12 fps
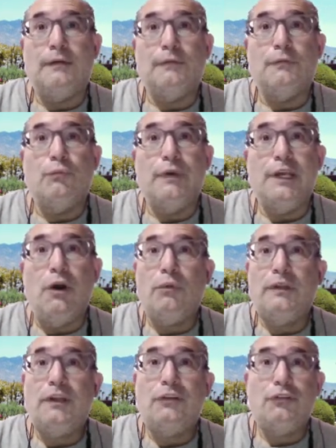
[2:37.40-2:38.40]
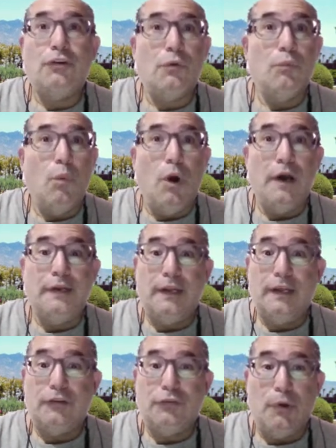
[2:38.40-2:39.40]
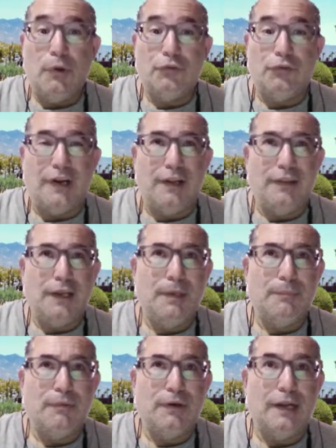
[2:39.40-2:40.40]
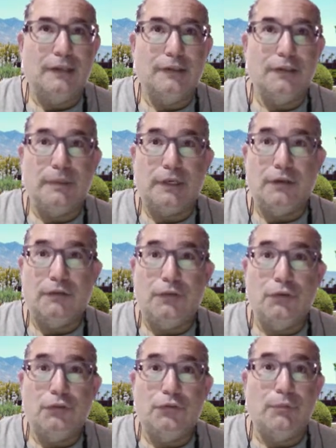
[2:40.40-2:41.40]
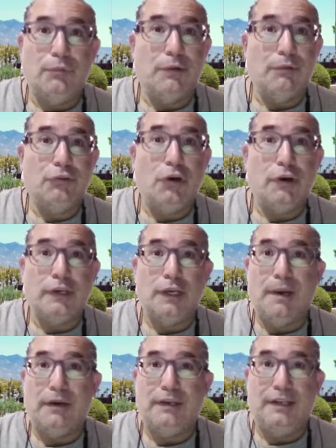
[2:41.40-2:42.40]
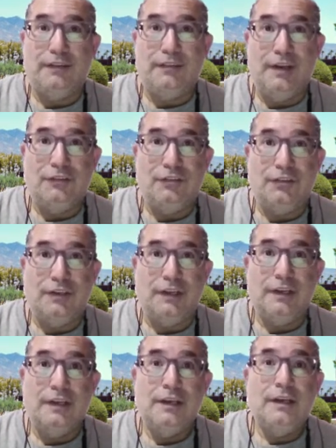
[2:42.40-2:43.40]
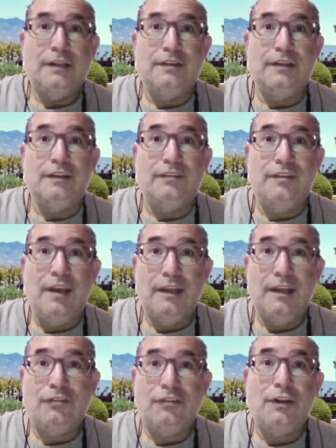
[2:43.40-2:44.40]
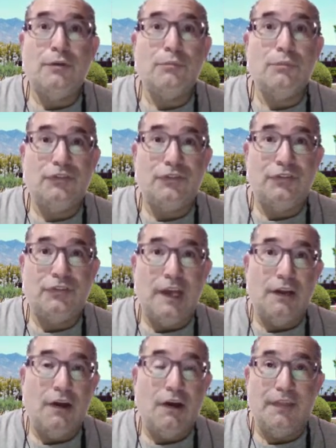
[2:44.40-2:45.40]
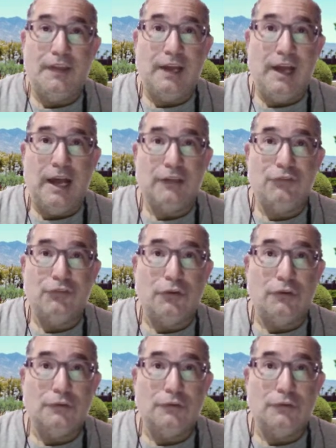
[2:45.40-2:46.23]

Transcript: We only took one exposure, and I think people got a little bit confused when they were talking about intensity. The intensity was set on the console.